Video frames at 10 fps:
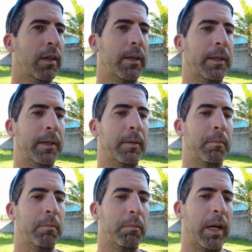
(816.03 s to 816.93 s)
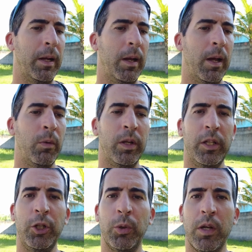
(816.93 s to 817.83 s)
I really
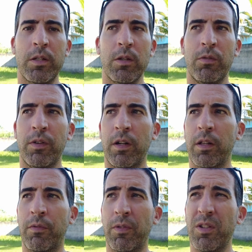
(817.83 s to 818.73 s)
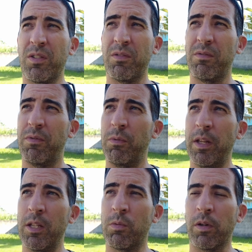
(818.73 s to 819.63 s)
enjoyed it so far. The first few
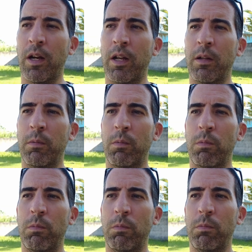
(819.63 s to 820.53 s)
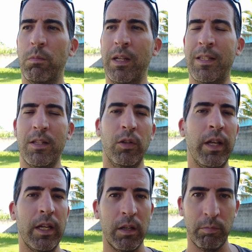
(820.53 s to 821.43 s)
days were it's still
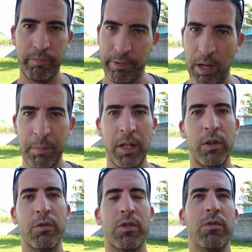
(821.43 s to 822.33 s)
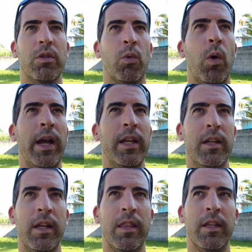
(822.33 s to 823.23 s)
taking time getting used to the quiet
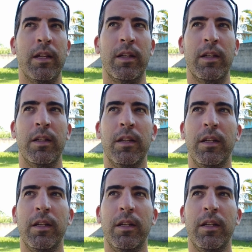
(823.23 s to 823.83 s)
and the